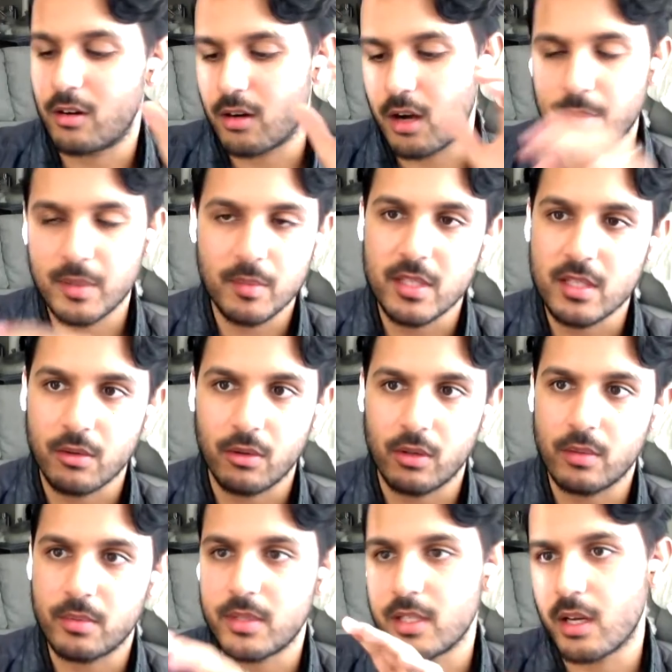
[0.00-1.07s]
are optimistic
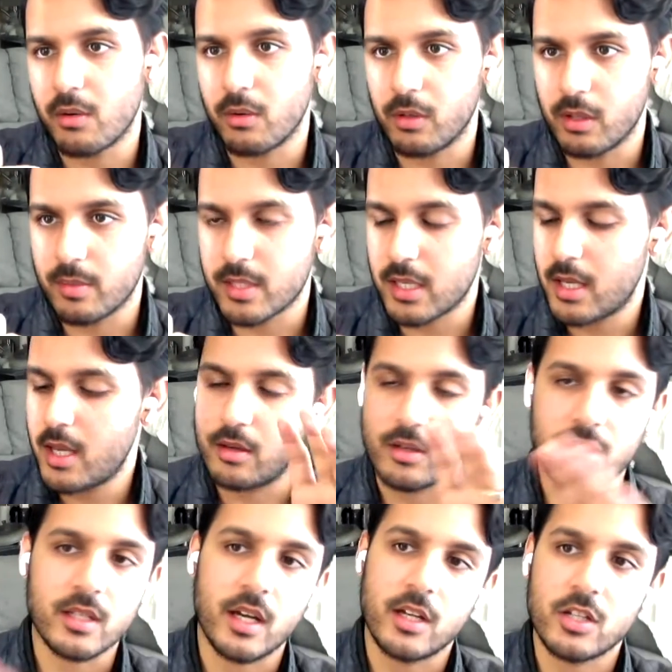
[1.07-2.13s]
rollups, ZK rollups, and there are
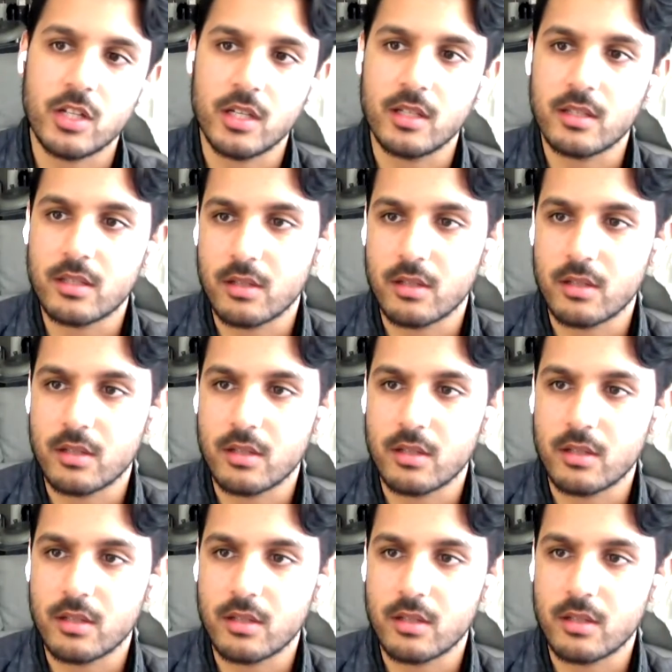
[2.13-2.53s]
sidechains.